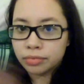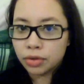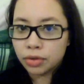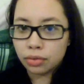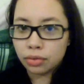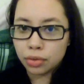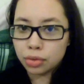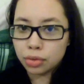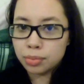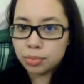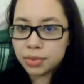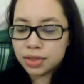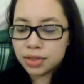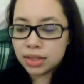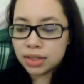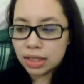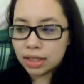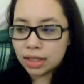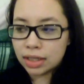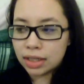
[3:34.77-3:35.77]

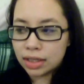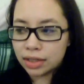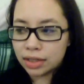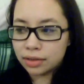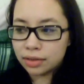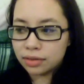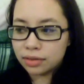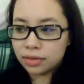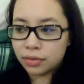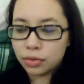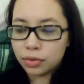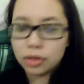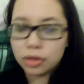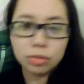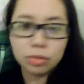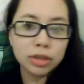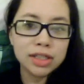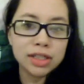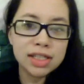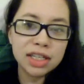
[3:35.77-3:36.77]
groups, uh, if you could
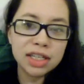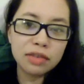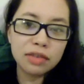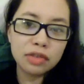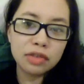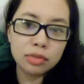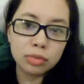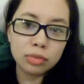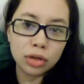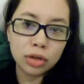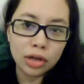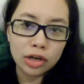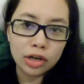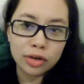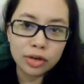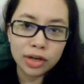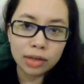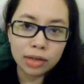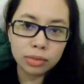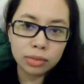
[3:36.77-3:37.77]
please leave them below,
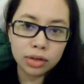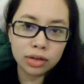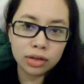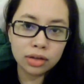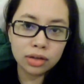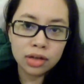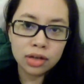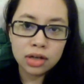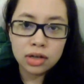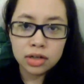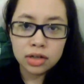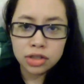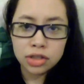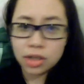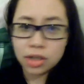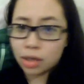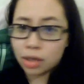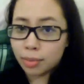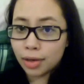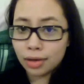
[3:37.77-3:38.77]
and I'm gonna
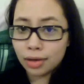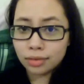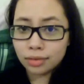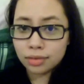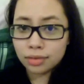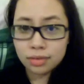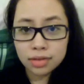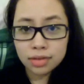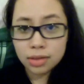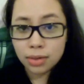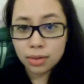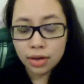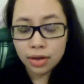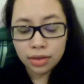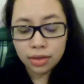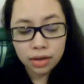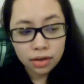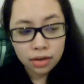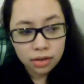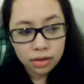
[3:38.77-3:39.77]
check them out, see what I
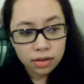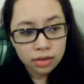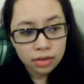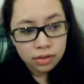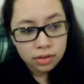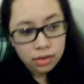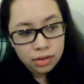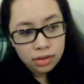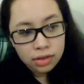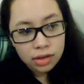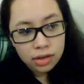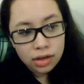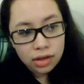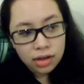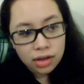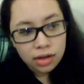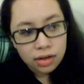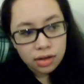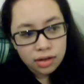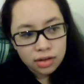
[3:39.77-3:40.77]
think.
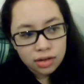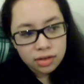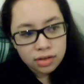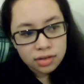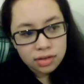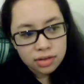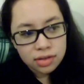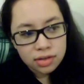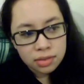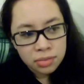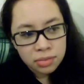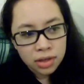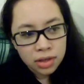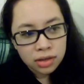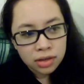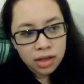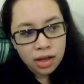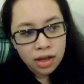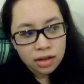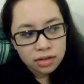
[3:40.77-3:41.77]
Uh, it's something
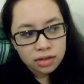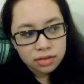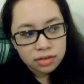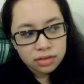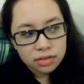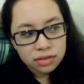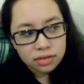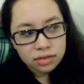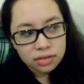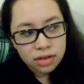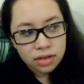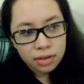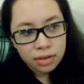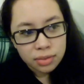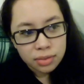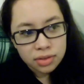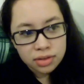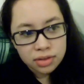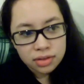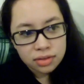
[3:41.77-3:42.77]
that I
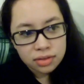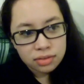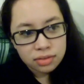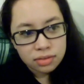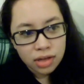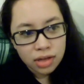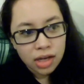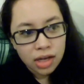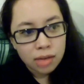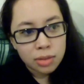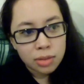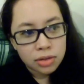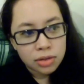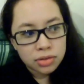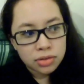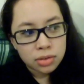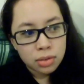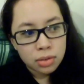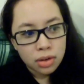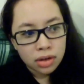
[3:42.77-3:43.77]
was thinking about
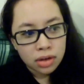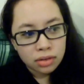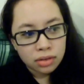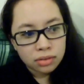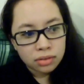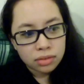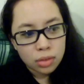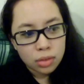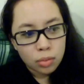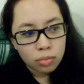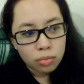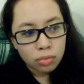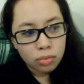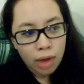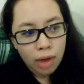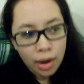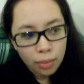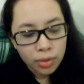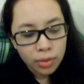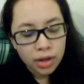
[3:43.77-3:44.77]
doing
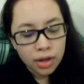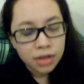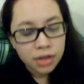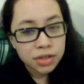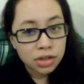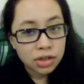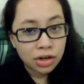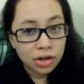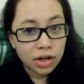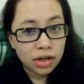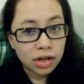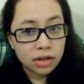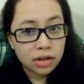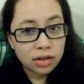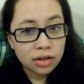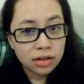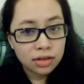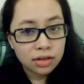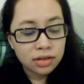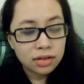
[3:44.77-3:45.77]
right when I started
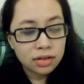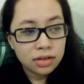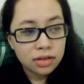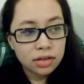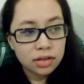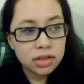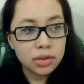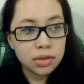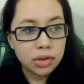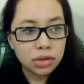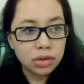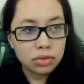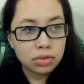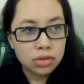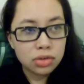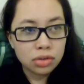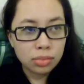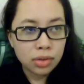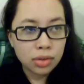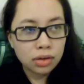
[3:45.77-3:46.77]
doing
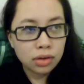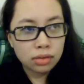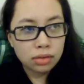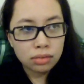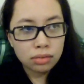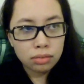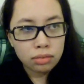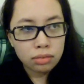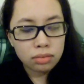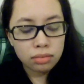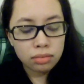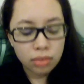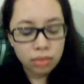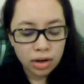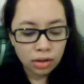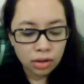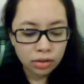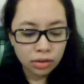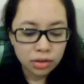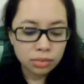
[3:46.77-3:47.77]
YouTube and when
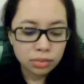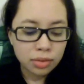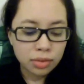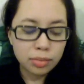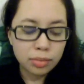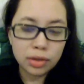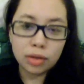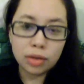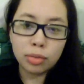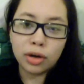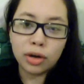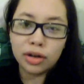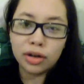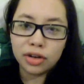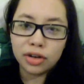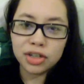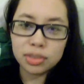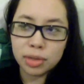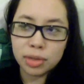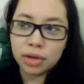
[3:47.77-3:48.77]
I learned what being a
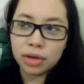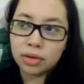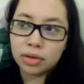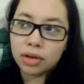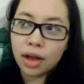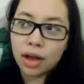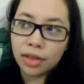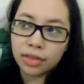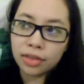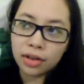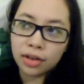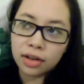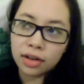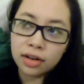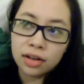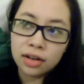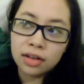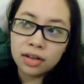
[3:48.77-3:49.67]
partner is about. I thought